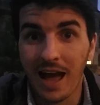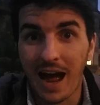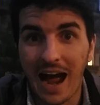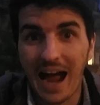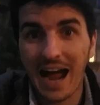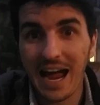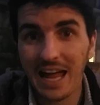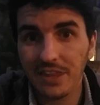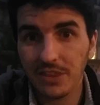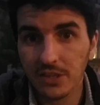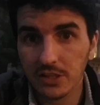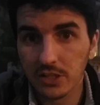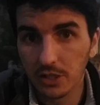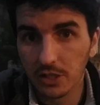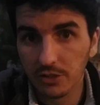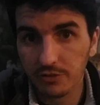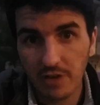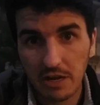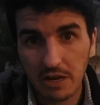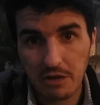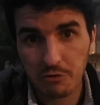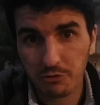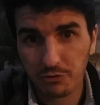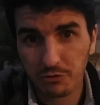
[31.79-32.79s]
and the
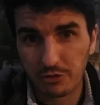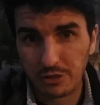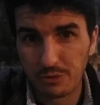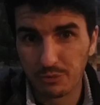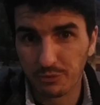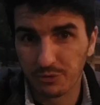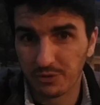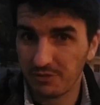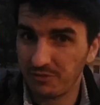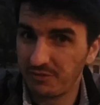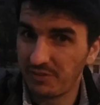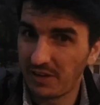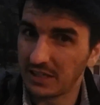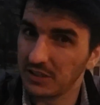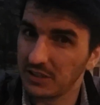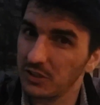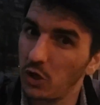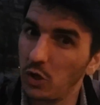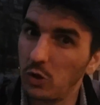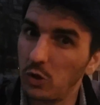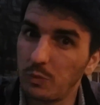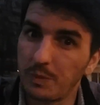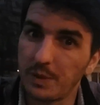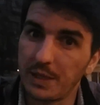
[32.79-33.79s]
Confederacy was in fact
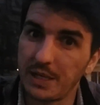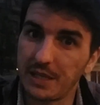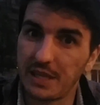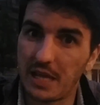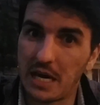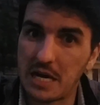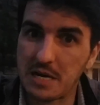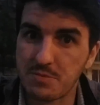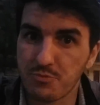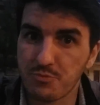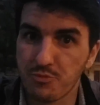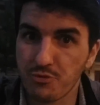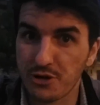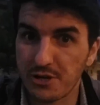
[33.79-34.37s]
hoping that